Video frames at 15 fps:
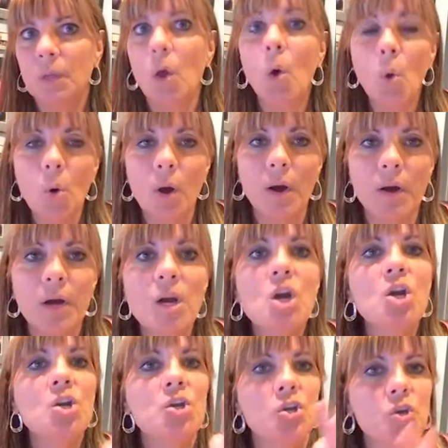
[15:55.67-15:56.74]
or
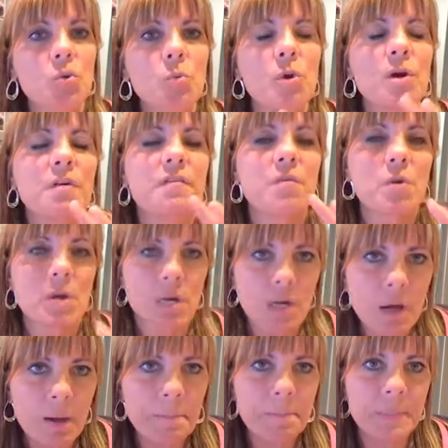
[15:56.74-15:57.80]
you work for a
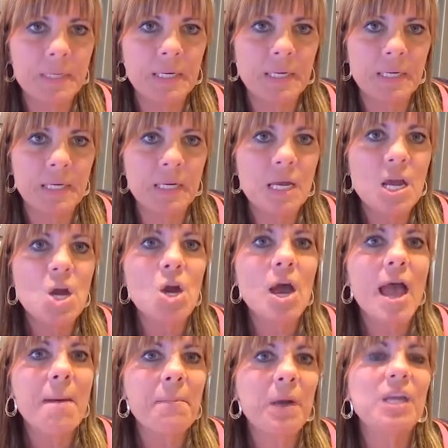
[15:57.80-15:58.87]
company,
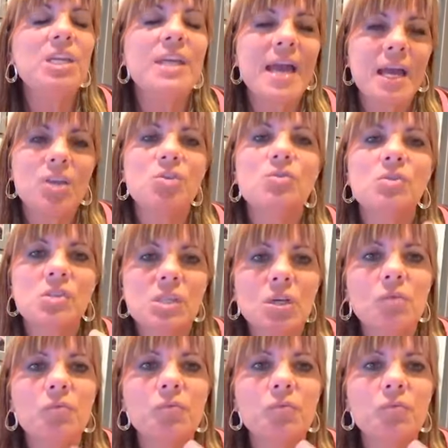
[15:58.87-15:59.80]
but yet you still